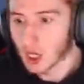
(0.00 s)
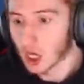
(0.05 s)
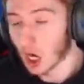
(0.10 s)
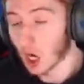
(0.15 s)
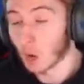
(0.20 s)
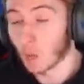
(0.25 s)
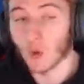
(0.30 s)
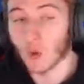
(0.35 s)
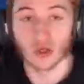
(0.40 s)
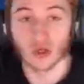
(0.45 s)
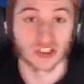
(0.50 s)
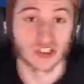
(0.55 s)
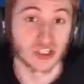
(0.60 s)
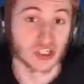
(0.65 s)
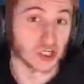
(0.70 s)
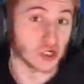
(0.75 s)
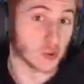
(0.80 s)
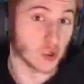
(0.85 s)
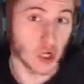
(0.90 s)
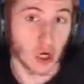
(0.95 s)
on what the
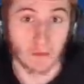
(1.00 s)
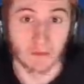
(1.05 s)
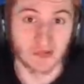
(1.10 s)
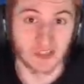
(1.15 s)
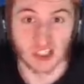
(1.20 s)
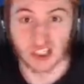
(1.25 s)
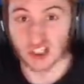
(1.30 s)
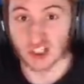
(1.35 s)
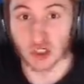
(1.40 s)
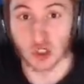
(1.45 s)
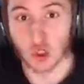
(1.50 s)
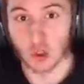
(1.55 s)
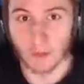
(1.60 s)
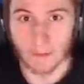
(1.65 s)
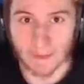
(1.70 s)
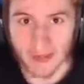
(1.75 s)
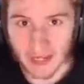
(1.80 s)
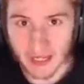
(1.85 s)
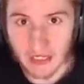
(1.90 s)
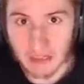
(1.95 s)
new competition
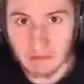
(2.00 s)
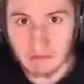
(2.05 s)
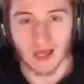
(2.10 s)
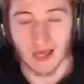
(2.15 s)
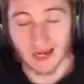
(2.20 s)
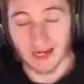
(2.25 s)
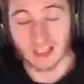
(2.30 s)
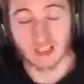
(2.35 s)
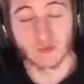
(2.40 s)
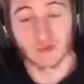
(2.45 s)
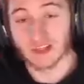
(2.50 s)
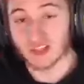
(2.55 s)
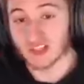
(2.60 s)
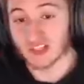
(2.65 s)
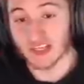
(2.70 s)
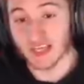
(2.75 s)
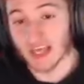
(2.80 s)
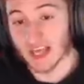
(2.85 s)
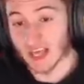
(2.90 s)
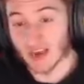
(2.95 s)
could be, and as we can
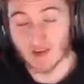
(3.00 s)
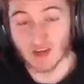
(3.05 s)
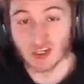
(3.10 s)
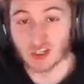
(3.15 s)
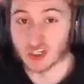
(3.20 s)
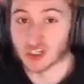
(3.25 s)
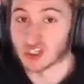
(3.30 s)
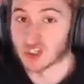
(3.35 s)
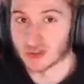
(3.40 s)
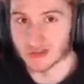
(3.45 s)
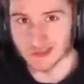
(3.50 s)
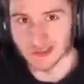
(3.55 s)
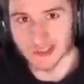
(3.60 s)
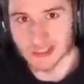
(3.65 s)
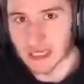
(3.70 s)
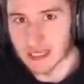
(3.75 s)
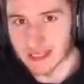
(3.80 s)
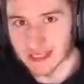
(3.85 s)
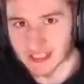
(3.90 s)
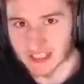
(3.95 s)
see here it just doesn't
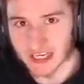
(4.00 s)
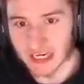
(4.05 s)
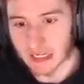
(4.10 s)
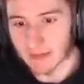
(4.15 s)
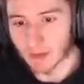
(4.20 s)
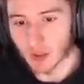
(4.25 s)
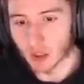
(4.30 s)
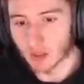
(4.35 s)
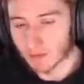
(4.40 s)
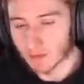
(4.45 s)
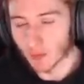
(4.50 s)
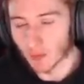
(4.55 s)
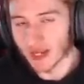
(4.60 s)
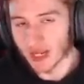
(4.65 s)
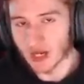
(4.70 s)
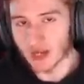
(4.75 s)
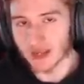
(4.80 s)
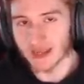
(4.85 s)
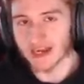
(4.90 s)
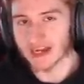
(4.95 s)
say that anymore, but we
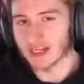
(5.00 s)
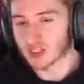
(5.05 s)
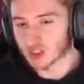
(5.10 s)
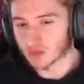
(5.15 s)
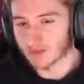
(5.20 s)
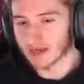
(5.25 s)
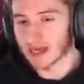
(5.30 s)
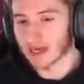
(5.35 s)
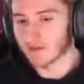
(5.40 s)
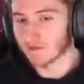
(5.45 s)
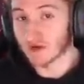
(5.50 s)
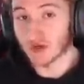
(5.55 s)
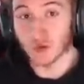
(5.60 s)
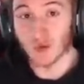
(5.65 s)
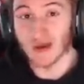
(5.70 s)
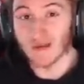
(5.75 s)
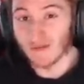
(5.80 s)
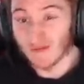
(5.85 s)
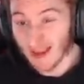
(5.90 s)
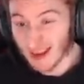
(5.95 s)
are getting some kind of new
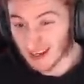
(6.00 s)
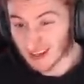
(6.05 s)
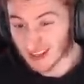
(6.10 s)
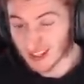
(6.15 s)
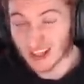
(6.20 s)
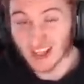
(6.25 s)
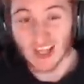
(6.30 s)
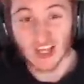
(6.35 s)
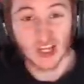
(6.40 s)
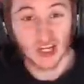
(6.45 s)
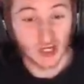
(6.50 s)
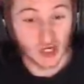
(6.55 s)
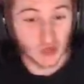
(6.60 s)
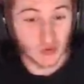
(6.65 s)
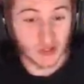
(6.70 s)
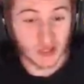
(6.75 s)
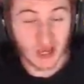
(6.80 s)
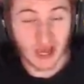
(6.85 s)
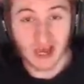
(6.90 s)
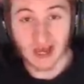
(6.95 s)
event, new
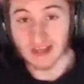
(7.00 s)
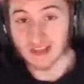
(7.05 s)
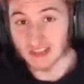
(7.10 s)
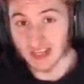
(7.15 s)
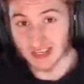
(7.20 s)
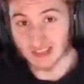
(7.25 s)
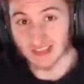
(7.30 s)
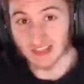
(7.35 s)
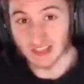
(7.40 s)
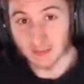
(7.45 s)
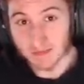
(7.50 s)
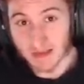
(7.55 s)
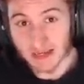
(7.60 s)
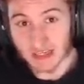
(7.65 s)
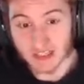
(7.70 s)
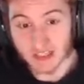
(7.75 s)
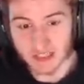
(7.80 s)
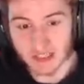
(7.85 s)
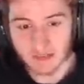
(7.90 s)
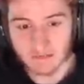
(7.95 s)
cars as
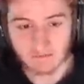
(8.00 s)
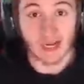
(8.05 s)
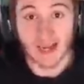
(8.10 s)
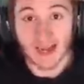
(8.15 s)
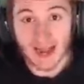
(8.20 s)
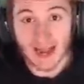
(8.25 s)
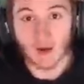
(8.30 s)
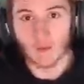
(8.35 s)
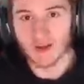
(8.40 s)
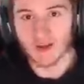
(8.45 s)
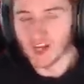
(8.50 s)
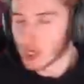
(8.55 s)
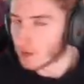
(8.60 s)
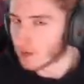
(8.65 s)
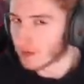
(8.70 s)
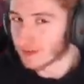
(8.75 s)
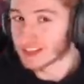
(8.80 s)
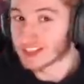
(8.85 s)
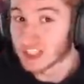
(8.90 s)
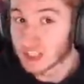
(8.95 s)
expected. Now we know
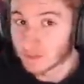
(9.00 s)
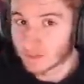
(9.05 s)
that this